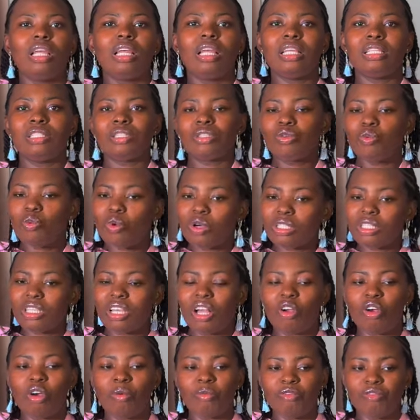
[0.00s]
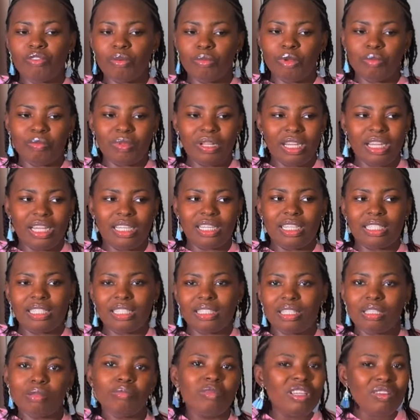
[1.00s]
it's, once you are coming from a planner,
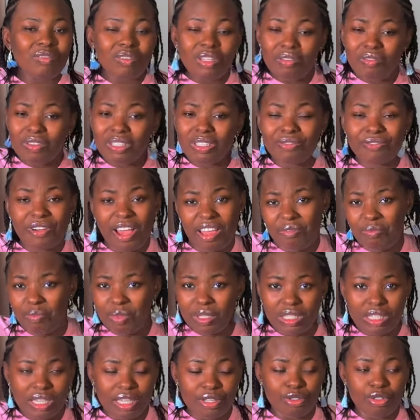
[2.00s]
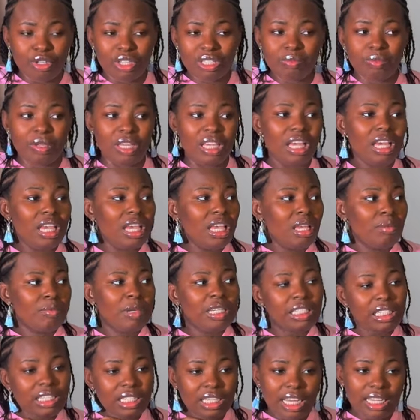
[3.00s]
there's, even if it's 5%, trust me,
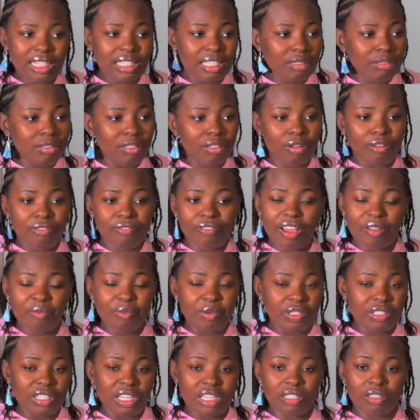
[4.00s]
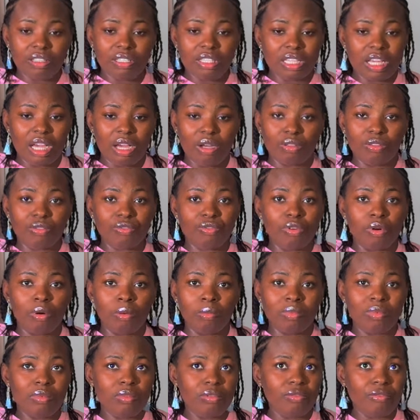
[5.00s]
imagine getting 5% discounts
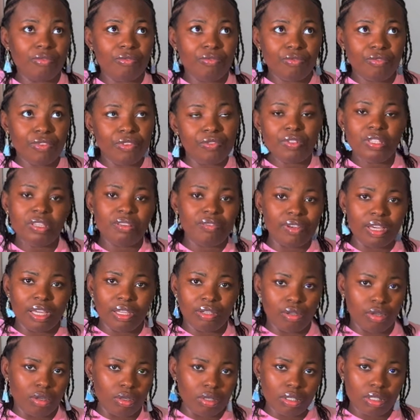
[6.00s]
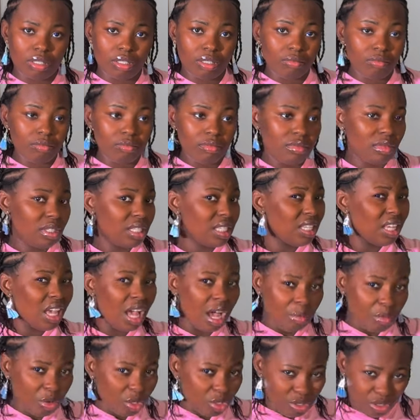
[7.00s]
from 50 vendors. See
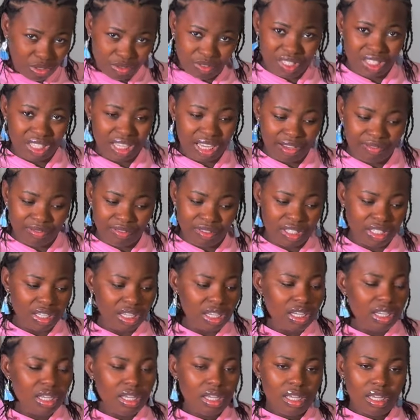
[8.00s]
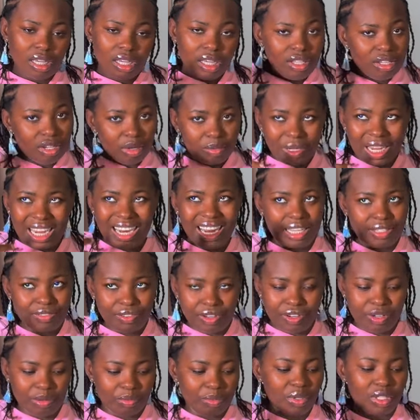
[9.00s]
how much you've saved. Your planner is
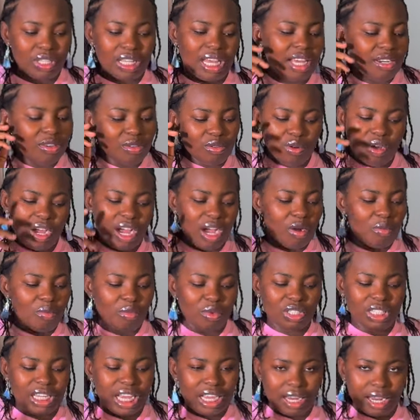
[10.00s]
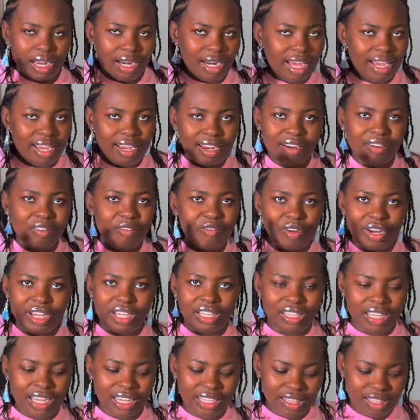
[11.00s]
very important. I don't know how much I can like
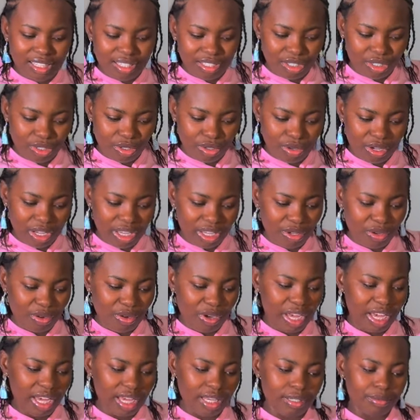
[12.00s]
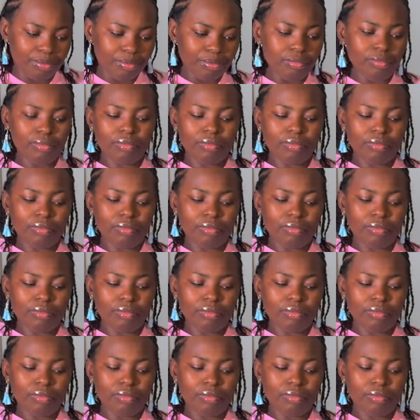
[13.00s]
ring that thing in your head.